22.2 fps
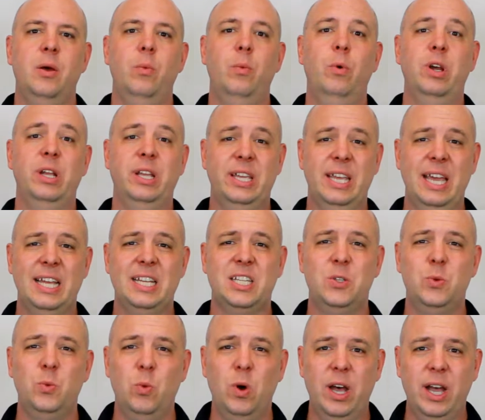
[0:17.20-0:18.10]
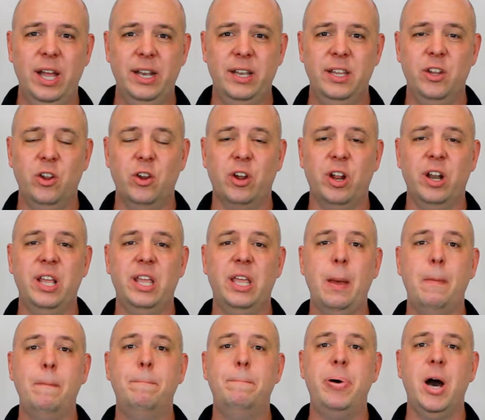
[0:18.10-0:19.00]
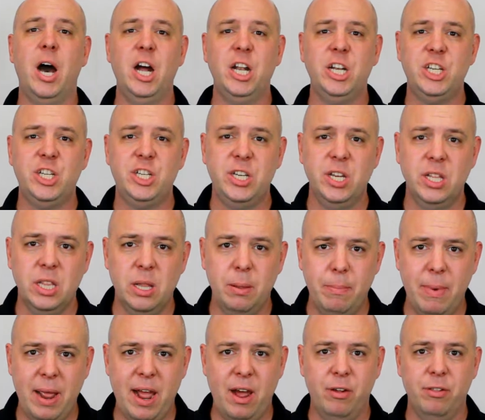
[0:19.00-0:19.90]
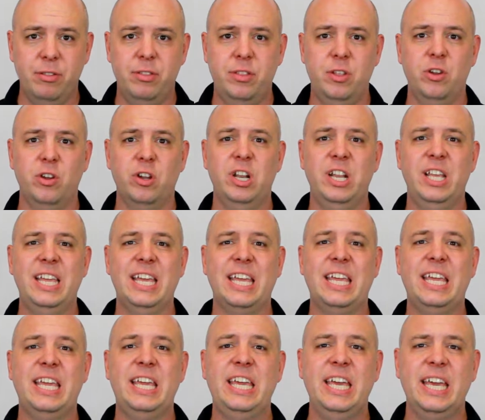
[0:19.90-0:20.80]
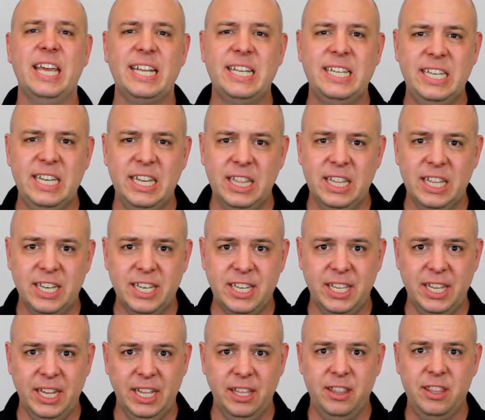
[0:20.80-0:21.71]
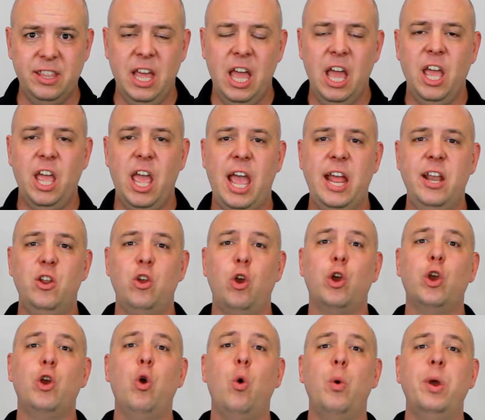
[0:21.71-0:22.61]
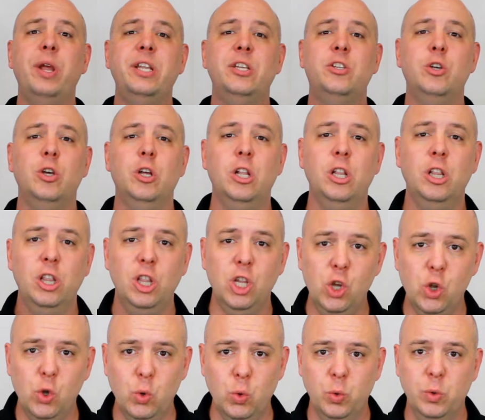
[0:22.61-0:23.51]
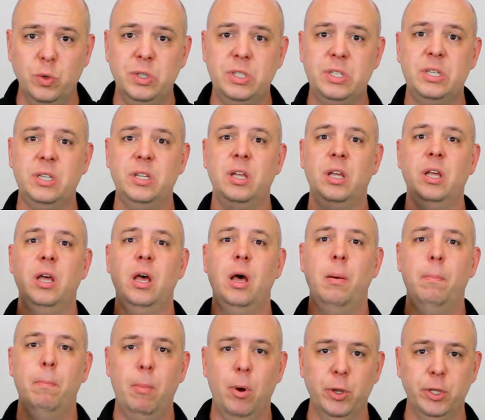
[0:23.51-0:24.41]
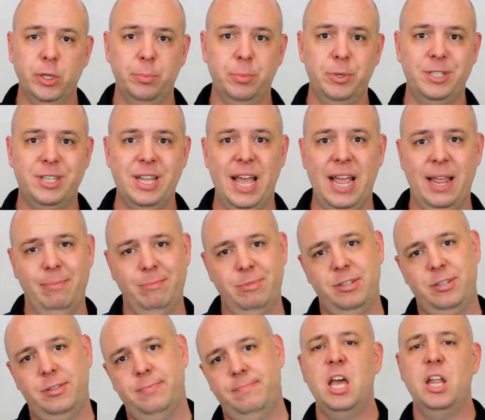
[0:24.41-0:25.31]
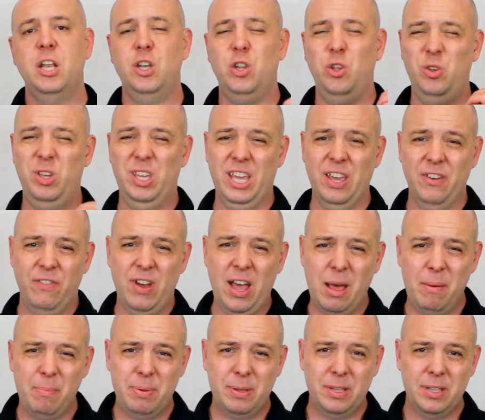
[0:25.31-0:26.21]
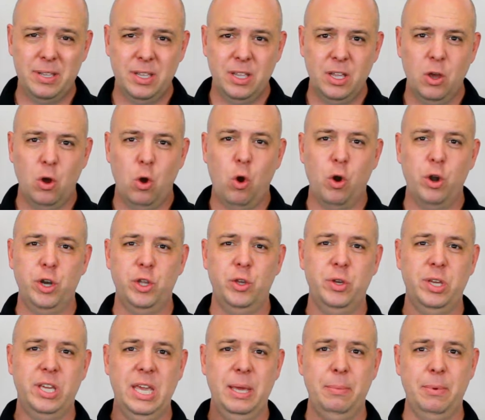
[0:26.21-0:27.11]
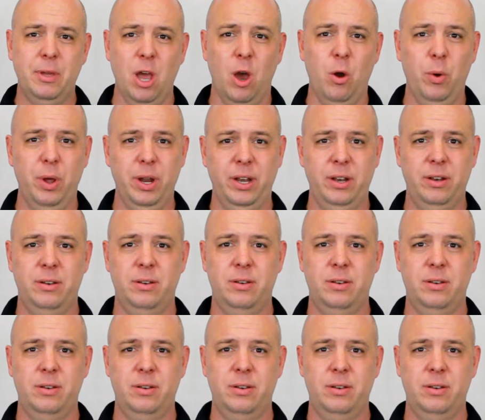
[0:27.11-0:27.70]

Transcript: Well, guess what? You're going to get punched in the mouth. You're going to get kicked in the teeth. And you're going to lose multiple times. Do you give up or do you keep going?